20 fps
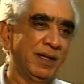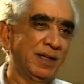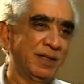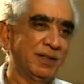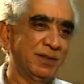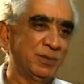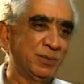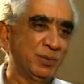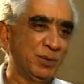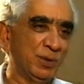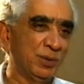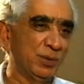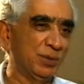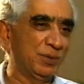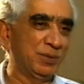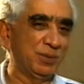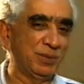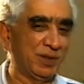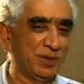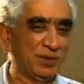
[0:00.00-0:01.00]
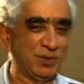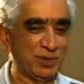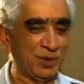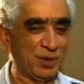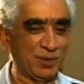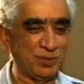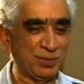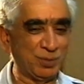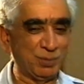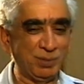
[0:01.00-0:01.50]
and it is
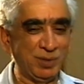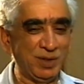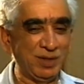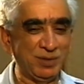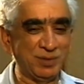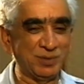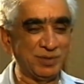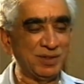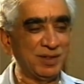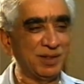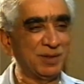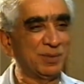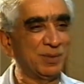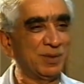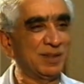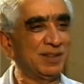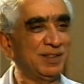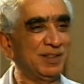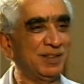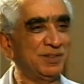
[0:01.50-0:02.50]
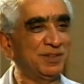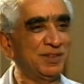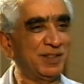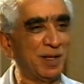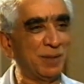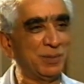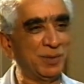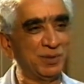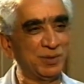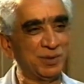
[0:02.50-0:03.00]
not for me to say whether he's
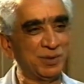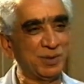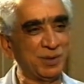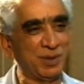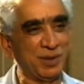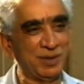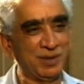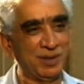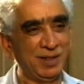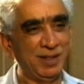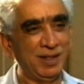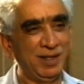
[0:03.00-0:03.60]
damaged or not.